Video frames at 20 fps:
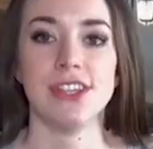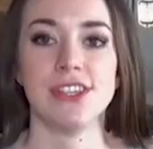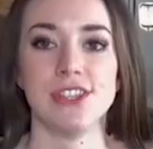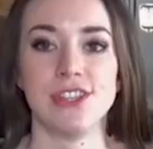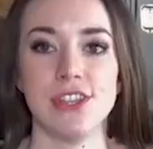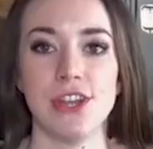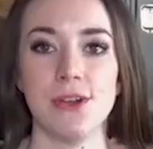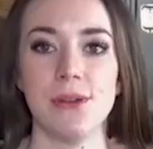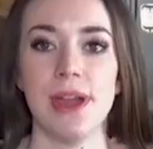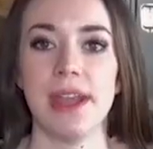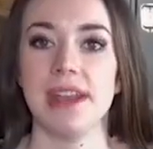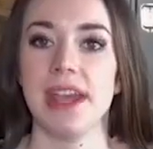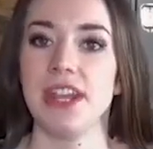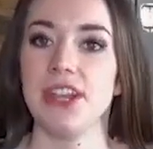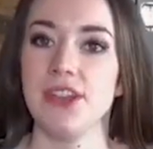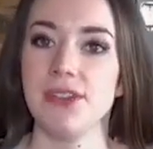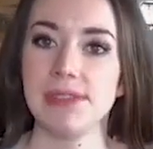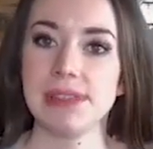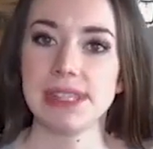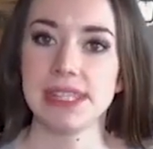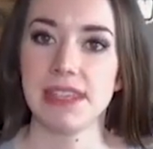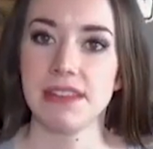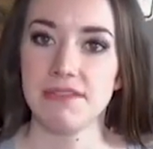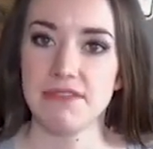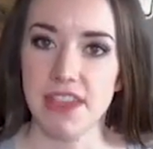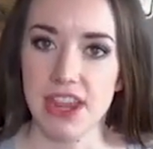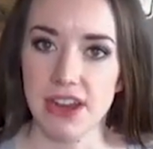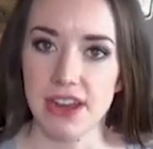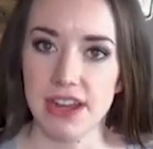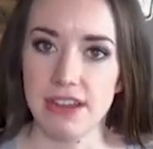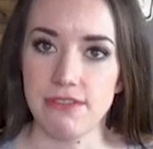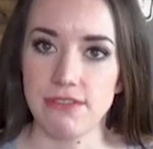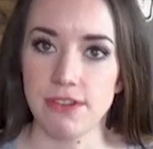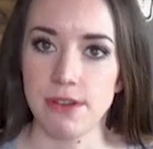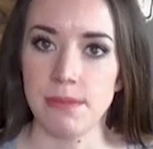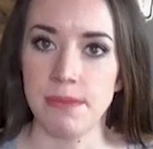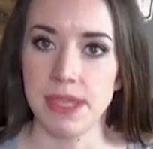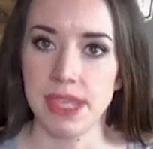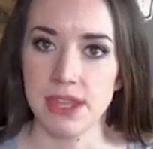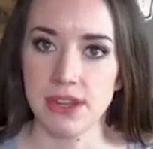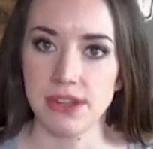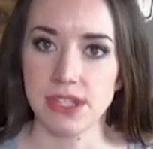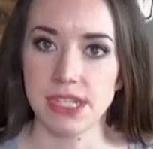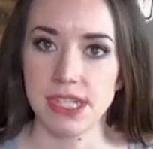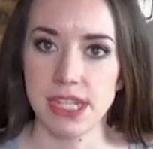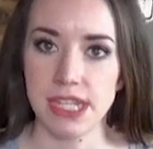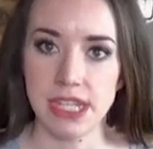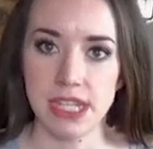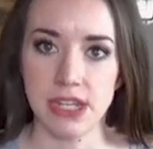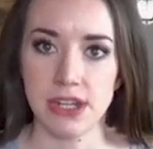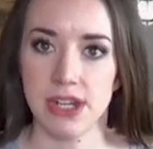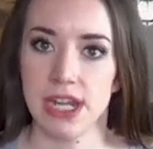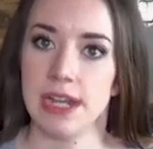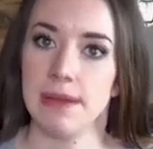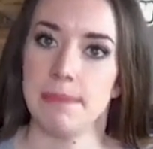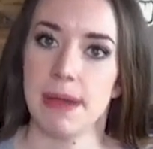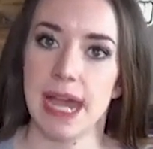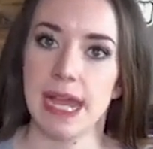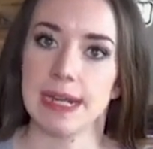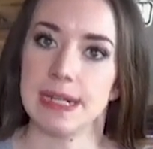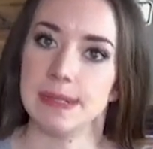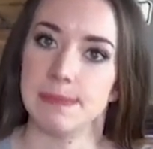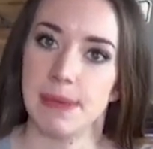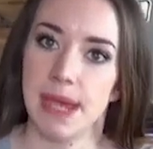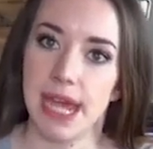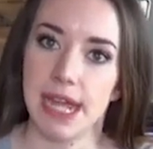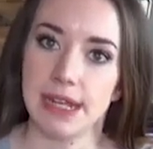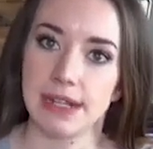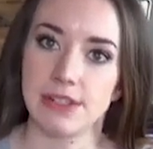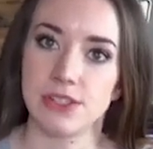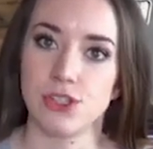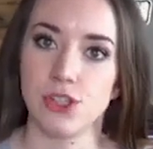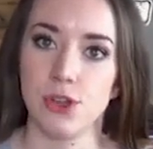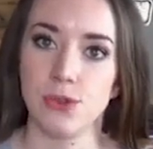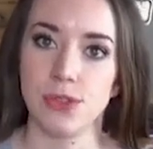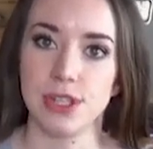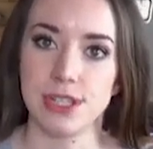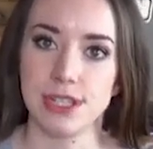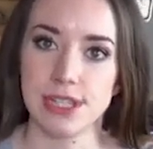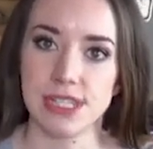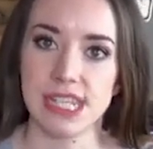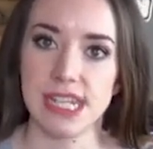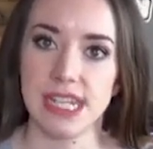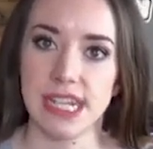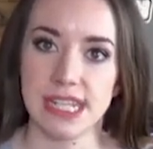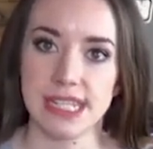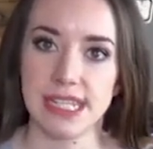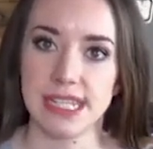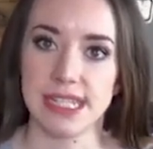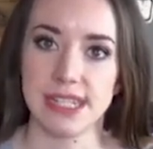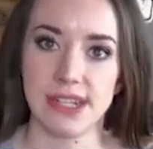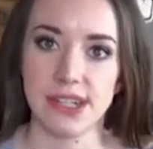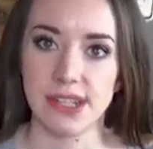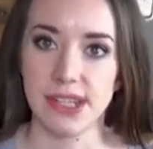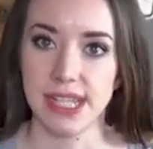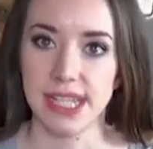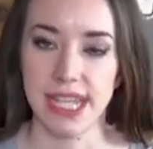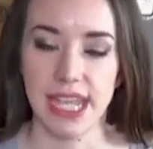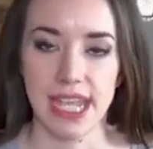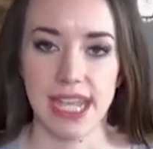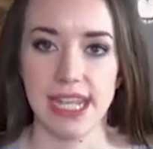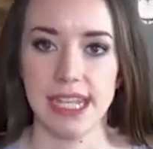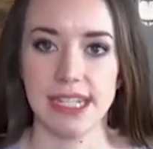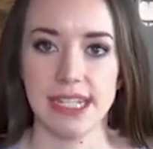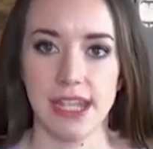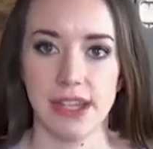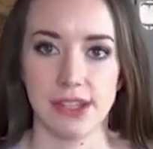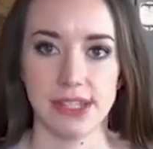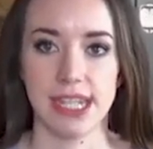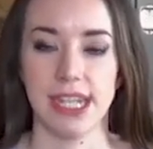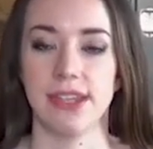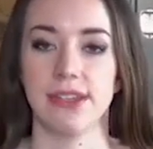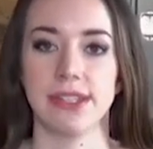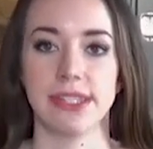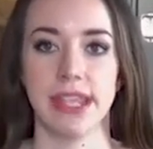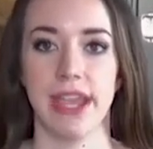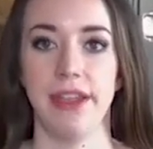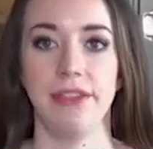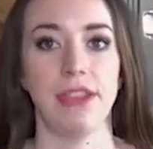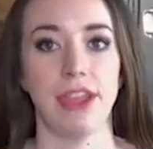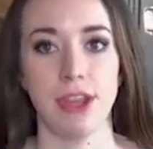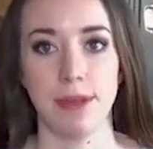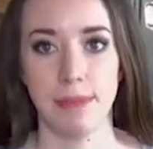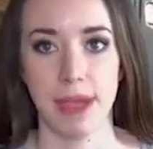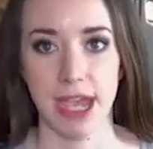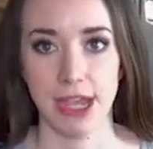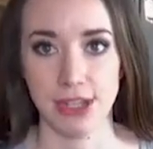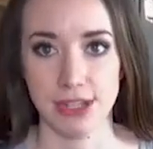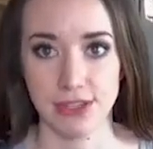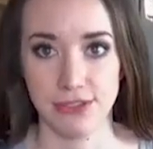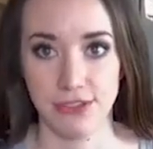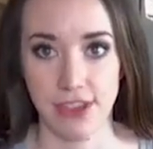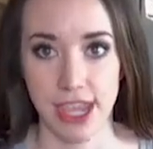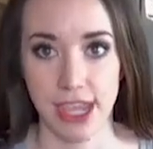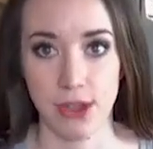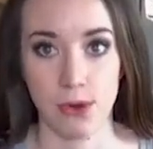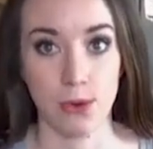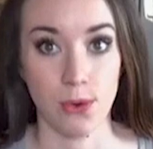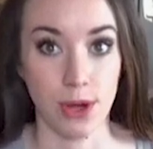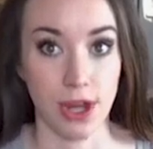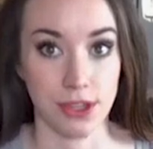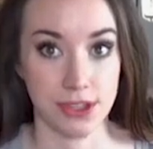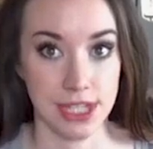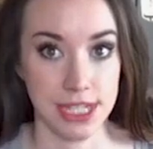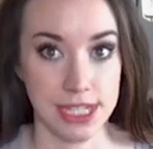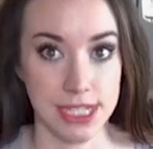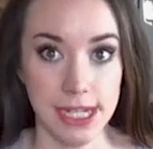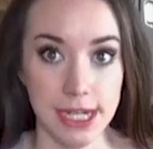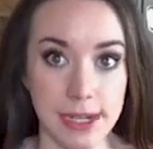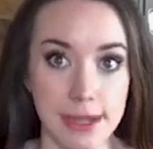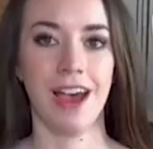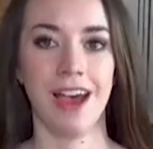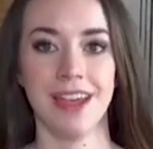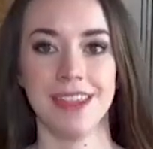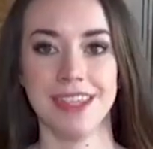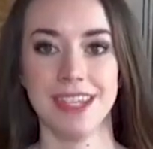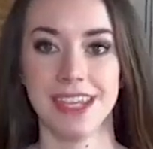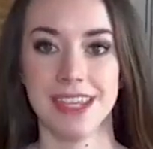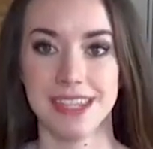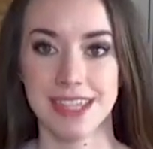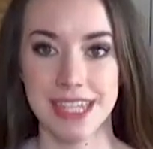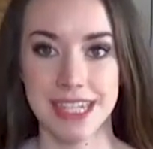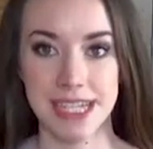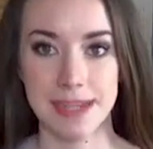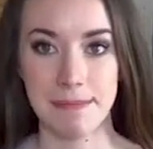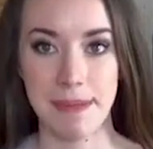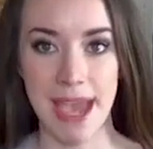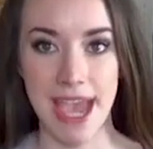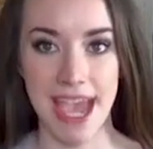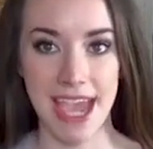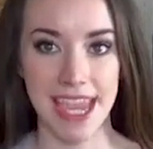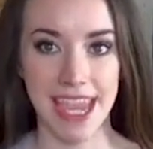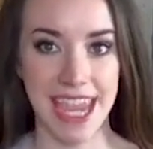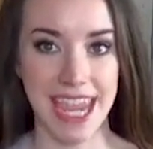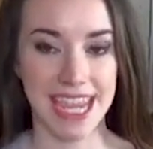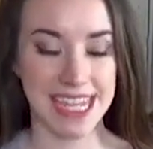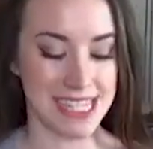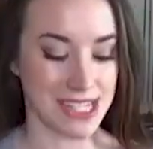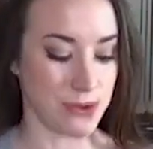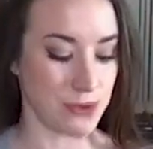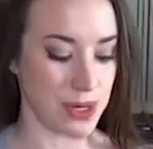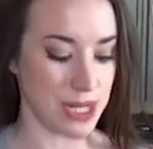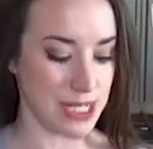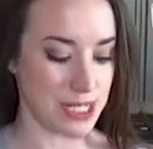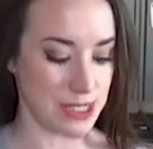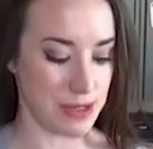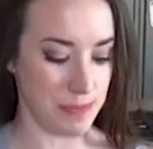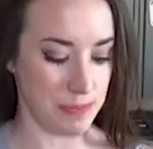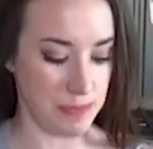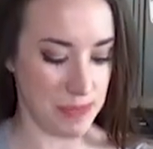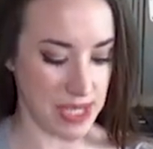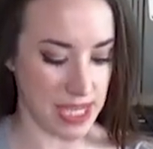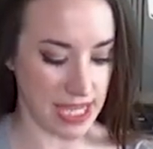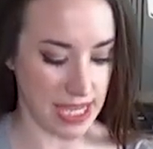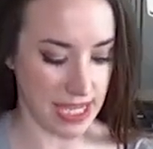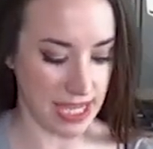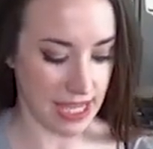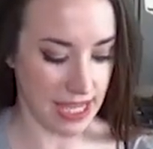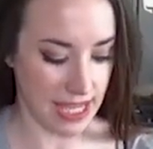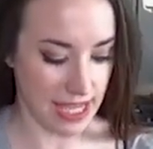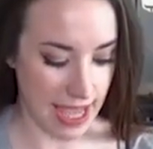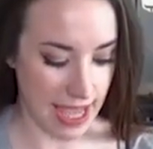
So, and I know this can vary from year to year and bag to bag, so this isn't necessarily a telltale sign that your bag is fake or authentic. On the authentic bag, it's going to be